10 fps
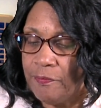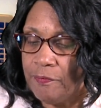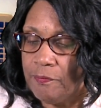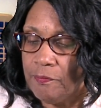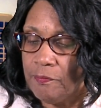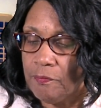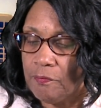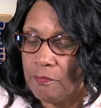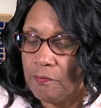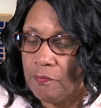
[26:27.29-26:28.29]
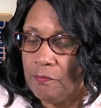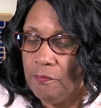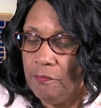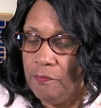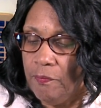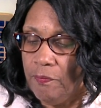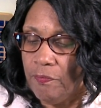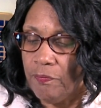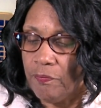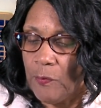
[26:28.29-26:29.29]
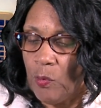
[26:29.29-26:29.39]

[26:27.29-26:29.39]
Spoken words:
No one is speaking in this clip.